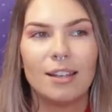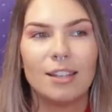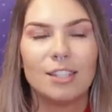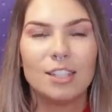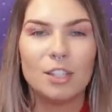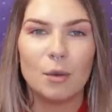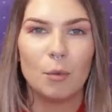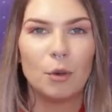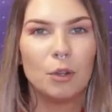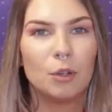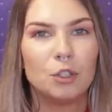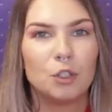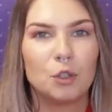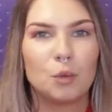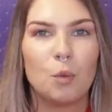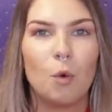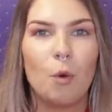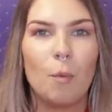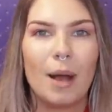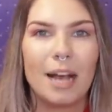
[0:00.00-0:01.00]
someone will
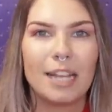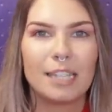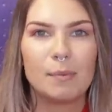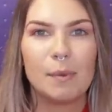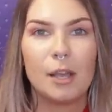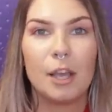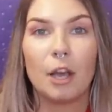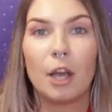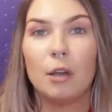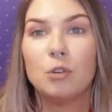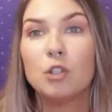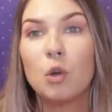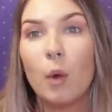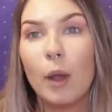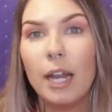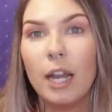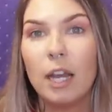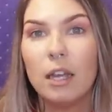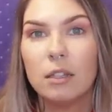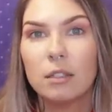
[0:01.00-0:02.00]
just walk past me and go
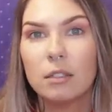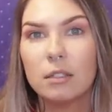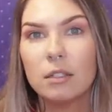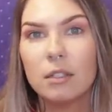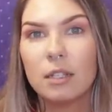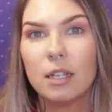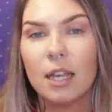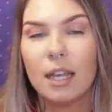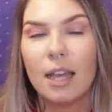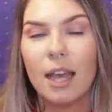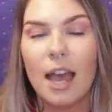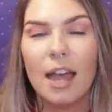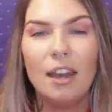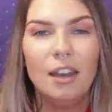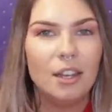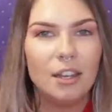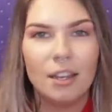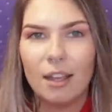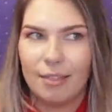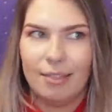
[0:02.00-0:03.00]
toilet and
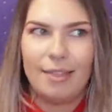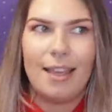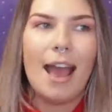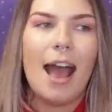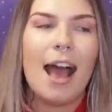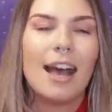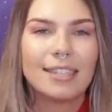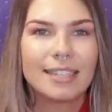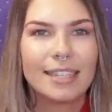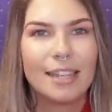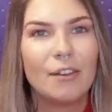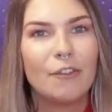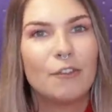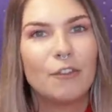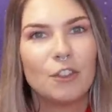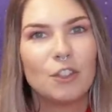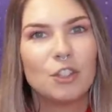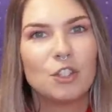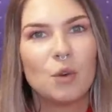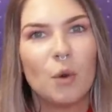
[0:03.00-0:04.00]
then they're asking
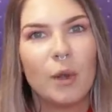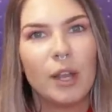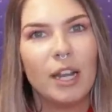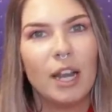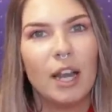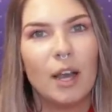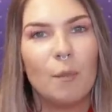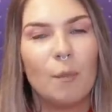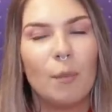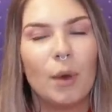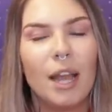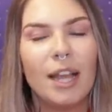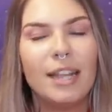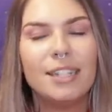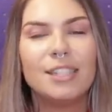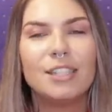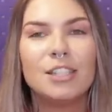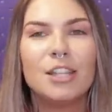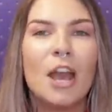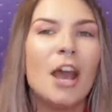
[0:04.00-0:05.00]
for the toilet but
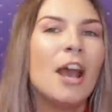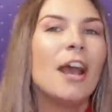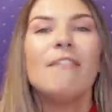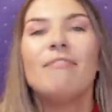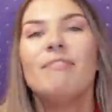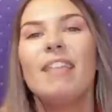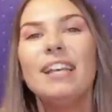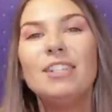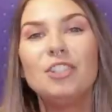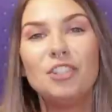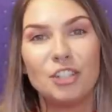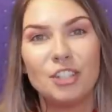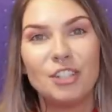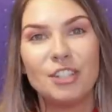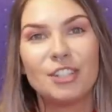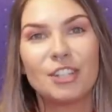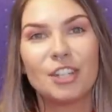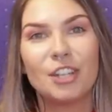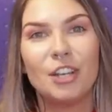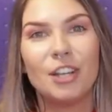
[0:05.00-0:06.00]
it's there's
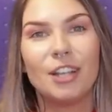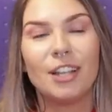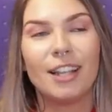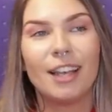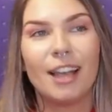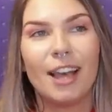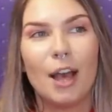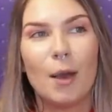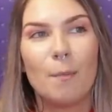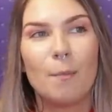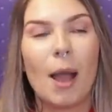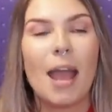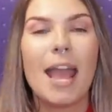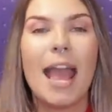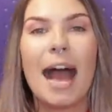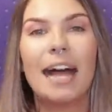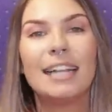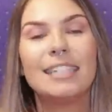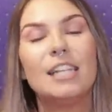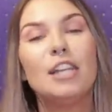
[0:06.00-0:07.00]
just by
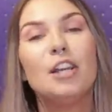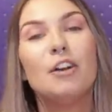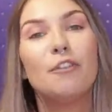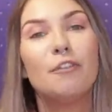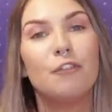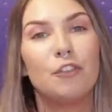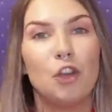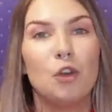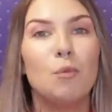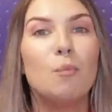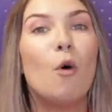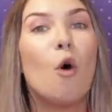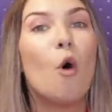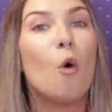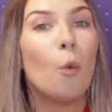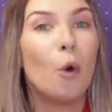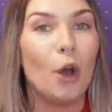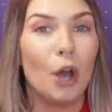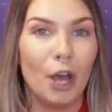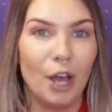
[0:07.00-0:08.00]
adding a few
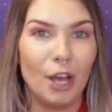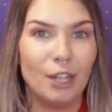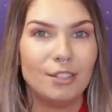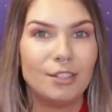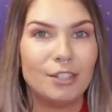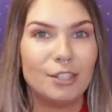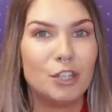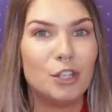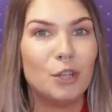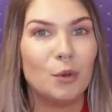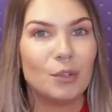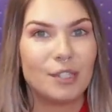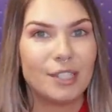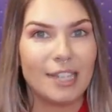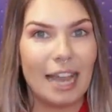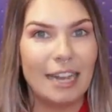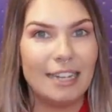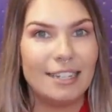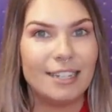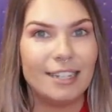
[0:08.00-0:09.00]
more words to your
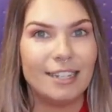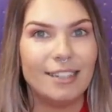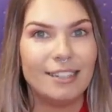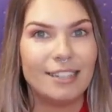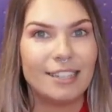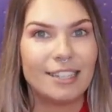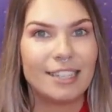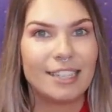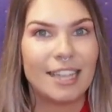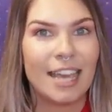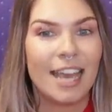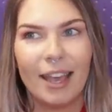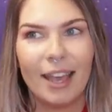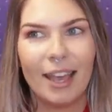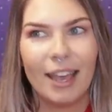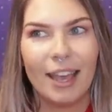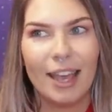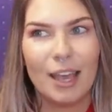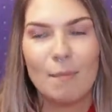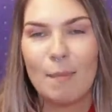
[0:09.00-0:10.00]
sentence
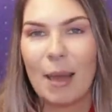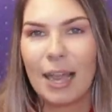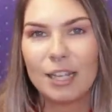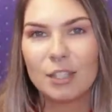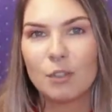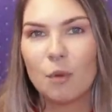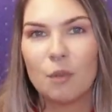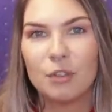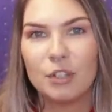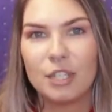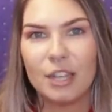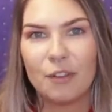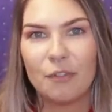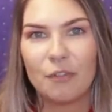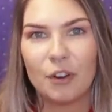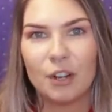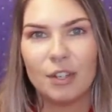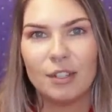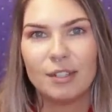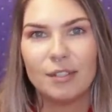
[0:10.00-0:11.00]
it makes all the
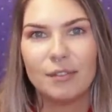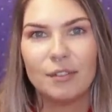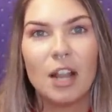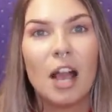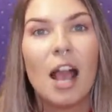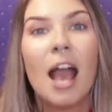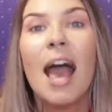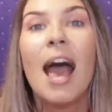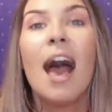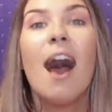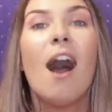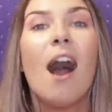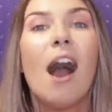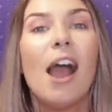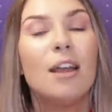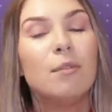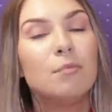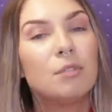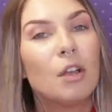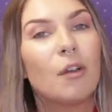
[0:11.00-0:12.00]
difference. You're like,
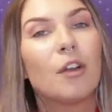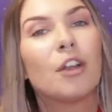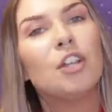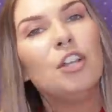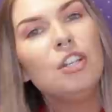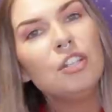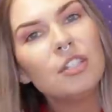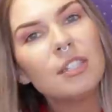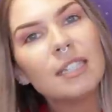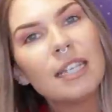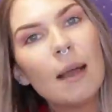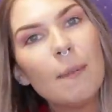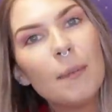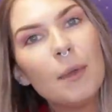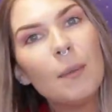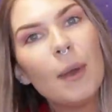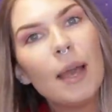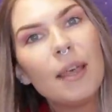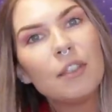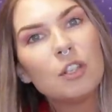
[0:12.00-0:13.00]
hi, I'm sorry, can you just tell
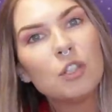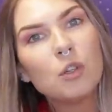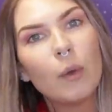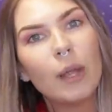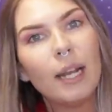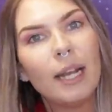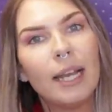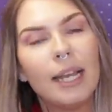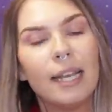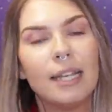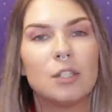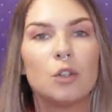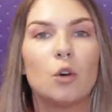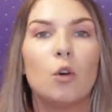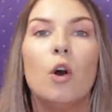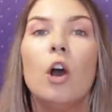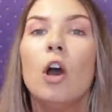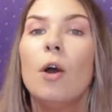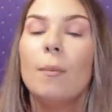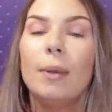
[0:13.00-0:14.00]
me where the toilet is?
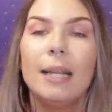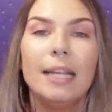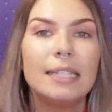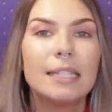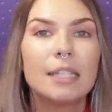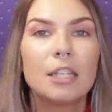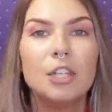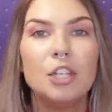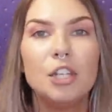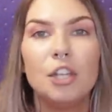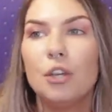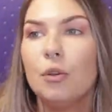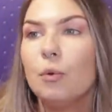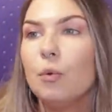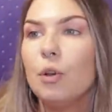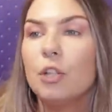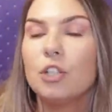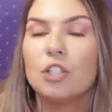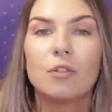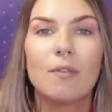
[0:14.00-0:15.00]
Or please can
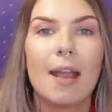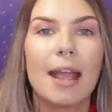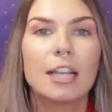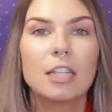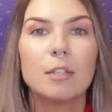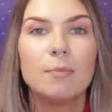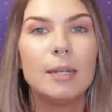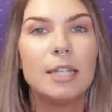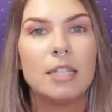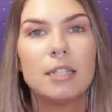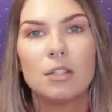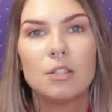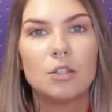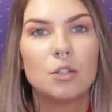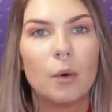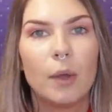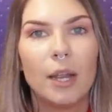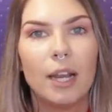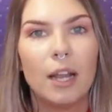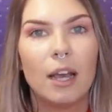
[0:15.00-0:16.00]
you direct me to the
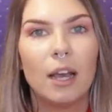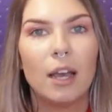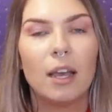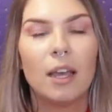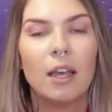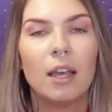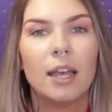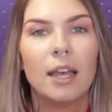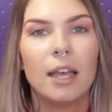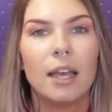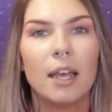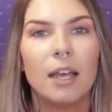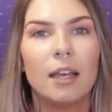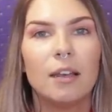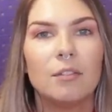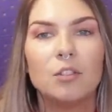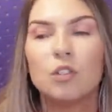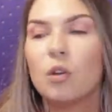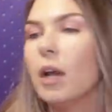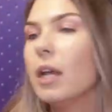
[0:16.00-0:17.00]
toilet?
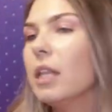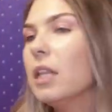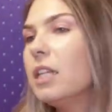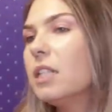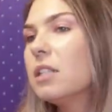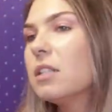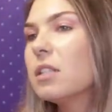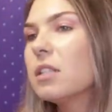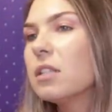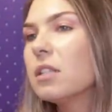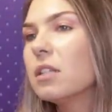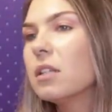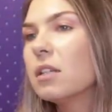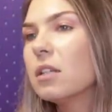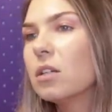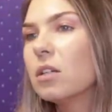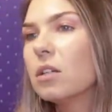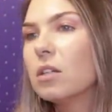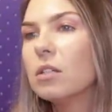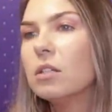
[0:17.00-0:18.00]
Toilets,
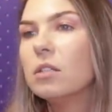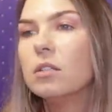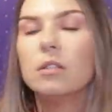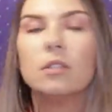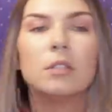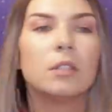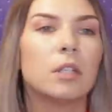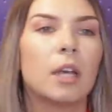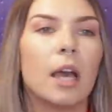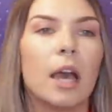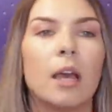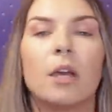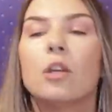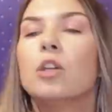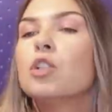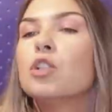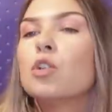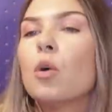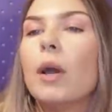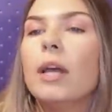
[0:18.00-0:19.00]

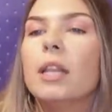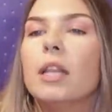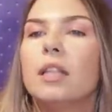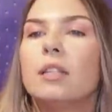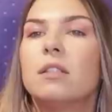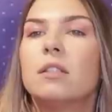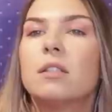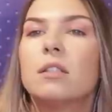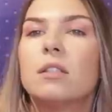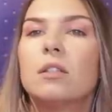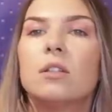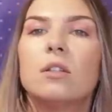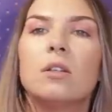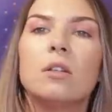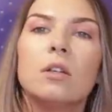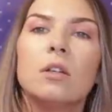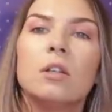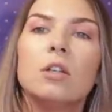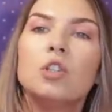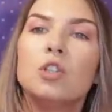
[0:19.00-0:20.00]
toilets.
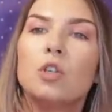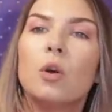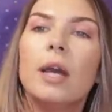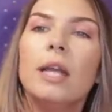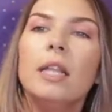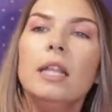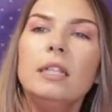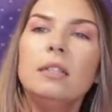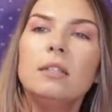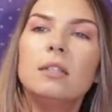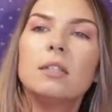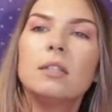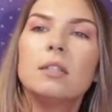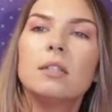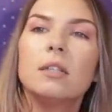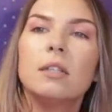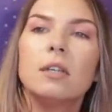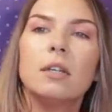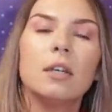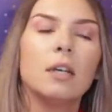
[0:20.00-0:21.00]

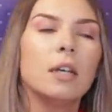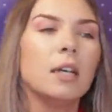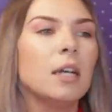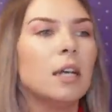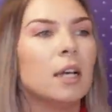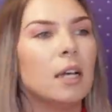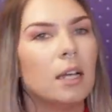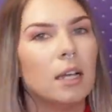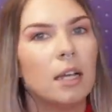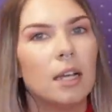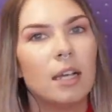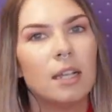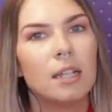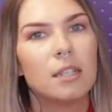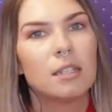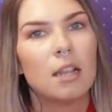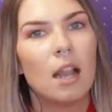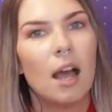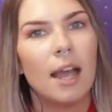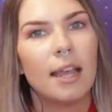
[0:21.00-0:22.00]
Toilets?
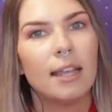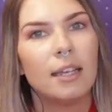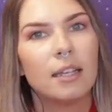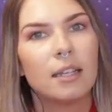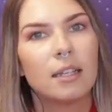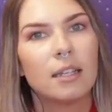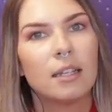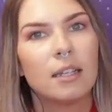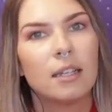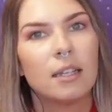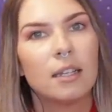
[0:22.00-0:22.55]
It's like,